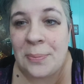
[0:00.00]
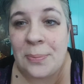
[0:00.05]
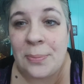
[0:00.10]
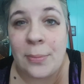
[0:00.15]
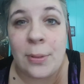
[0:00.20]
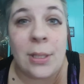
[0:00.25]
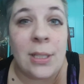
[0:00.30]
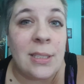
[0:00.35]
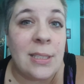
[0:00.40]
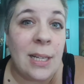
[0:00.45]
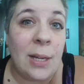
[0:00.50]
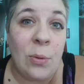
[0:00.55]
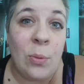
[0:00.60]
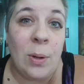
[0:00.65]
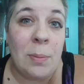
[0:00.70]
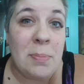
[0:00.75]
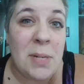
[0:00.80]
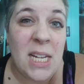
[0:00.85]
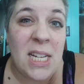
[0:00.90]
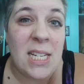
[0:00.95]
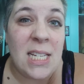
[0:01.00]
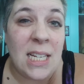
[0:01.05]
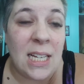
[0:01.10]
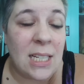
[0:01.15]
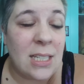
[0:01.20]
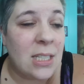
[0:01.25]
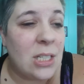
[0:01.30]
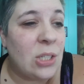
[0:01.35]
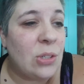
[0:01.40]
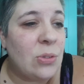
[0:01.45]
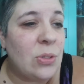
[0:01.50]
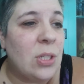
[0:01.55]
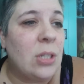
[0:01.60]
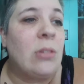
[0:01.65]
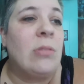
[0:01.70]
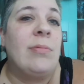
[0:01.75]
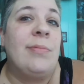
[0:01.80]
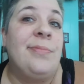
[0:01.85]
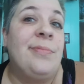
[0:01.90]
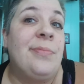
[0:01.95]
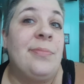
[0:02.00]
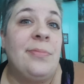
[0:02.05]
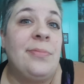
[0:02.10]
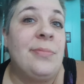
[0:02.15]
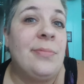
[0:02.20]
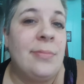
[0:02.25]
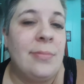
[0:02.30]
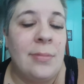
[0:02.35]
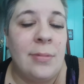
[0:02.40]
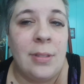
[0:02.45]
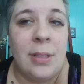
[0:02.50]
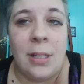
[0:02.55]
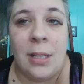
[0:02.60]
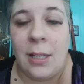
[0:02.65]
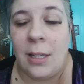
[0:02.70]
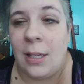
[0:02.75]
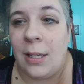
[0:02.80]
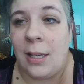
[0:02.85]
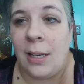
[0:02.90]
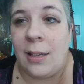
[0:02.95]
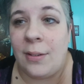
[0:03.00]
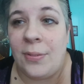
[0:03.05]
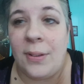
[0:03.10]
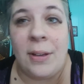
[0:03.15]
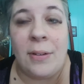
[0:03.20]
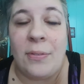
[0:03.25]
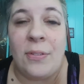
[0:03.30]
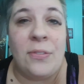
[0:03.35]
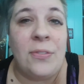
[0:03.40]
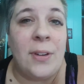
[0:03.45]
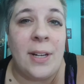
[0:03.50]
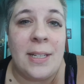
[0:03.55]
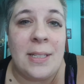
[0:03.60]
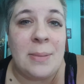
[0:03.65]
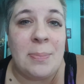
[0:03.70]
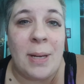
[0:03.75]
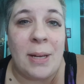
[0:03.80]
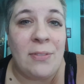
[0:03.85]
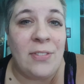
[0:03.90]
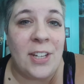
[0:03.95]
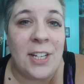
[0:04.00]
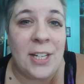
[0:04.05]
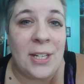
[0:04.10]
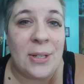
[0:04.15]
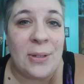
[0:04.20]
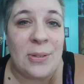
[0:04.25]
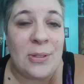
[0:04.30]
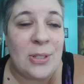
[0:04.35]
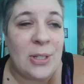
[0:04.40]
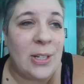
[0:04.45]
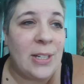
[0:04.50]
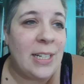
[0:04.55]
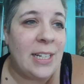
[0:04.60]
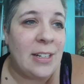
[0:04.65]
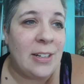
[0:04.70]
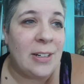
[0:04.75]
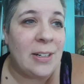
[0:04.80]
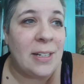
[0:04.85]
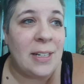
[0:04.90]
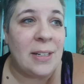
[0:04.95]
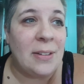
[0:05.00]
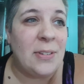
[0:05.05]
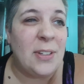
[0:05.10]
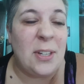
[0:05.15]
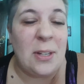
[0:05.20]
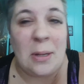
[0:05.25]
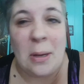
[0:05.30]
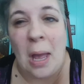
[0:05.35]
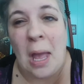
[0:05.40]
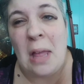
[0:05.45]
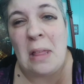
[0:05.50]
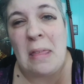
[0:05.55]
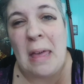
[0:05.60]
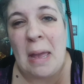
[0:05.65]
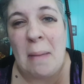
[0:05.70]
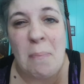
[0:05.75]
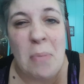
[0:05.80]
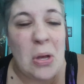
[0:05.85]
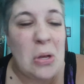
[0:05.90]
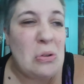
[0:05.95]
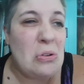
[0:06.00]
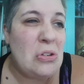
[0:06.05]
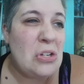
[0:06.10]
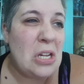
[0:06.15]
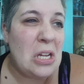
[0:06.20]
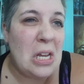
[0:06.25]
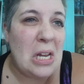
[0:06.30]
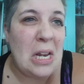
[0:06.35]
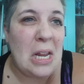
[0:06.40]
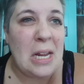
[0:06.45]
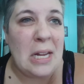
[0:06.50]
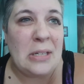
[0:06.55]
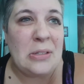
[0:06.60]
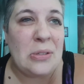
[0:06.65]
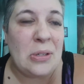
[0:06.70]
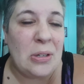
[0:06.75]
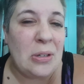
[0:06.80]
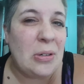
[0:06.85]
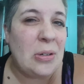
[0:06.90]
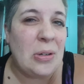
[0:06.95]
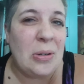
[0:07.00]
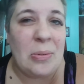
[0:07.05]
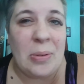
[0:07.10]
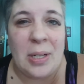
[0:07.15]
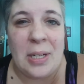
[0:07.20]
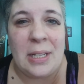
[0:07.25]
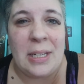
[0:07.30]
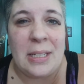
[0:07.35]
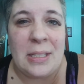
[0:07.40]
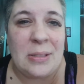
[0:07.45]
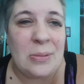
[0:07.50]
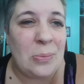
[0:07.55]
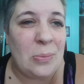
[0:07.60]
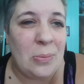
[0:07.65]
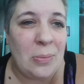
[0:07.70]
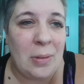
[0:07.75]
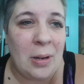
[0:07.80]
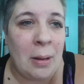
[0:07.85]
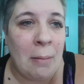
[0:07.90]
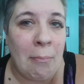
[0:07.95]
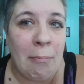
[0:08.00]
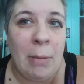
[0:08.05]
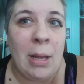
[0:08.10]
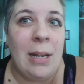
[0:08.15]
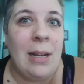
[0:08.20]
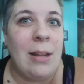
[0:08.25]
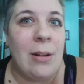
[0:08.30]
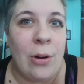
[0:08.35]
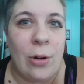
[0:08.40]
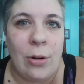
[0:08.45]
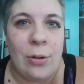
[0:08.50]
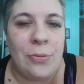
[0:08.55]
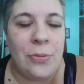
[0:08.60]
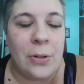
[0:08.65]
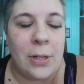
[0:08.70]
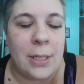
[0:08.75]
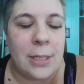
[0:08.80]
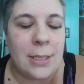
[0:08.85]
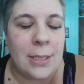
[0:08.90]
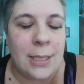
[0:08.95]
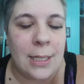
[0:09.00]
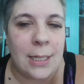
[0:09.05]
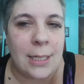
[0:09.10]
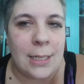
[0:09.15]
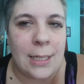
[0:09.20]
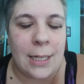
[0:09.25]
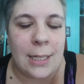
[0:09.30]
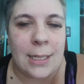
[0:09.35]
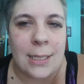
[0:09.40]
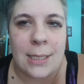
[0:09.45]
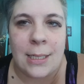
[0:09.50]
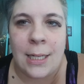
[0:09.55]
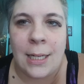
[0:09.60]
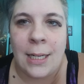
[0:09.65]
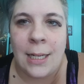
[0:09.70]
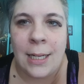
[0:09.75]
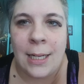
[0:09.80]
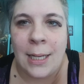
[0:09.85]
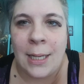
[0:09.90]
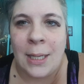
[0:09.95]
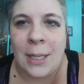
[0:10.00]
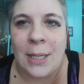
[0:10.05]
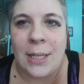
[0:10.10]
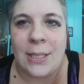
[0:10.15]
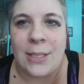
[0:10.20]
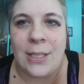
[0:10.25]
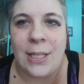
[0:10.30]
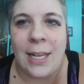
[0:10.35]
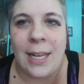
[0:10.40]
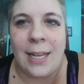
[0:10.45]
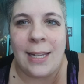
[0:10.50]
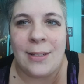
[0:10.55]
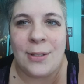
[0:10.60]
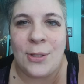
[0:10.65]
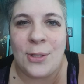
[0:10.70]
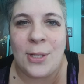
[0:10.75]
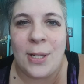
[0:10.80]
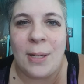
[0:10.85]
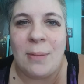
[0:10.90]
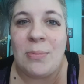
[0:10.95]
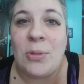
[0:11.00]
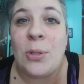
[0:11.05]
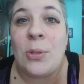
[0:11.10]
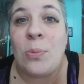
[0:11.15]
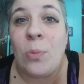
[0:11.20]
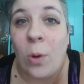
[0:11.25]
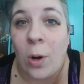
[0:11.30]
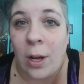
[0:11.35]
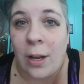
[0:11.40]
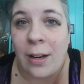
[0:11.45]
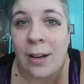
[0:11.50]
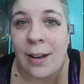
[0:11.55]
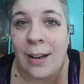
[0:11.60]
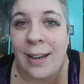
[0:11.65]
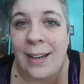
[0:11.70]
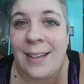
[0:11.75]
Because I whipped his ass too, so. And if he ever finds my videos on here and that bullshit ain't true, or one of his many girlfriends that he has. Because he can't just keep just one.